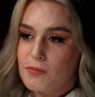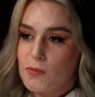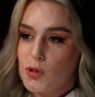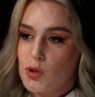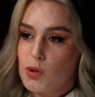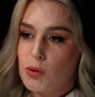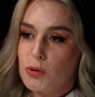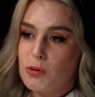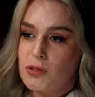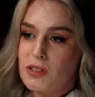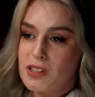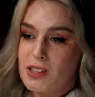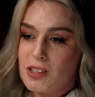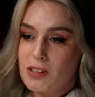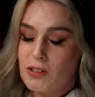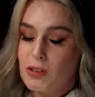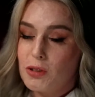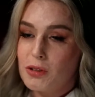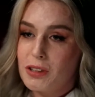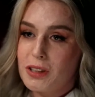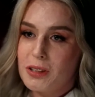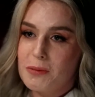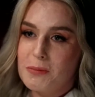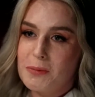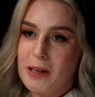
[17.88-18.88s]
daunting
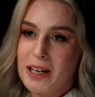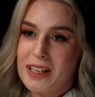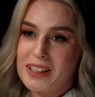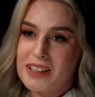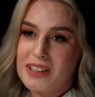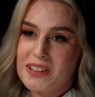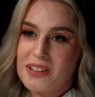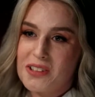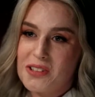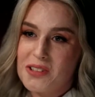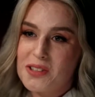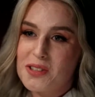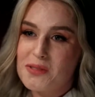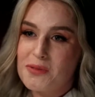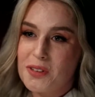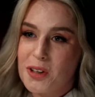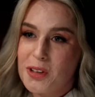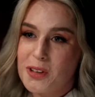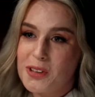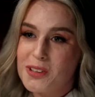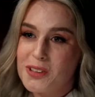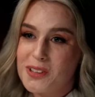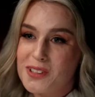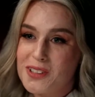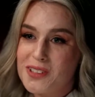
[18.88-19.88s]
looking back at those
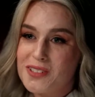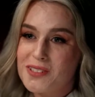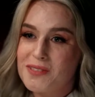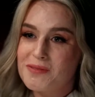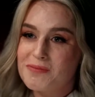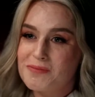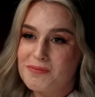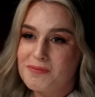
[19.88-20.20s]
photos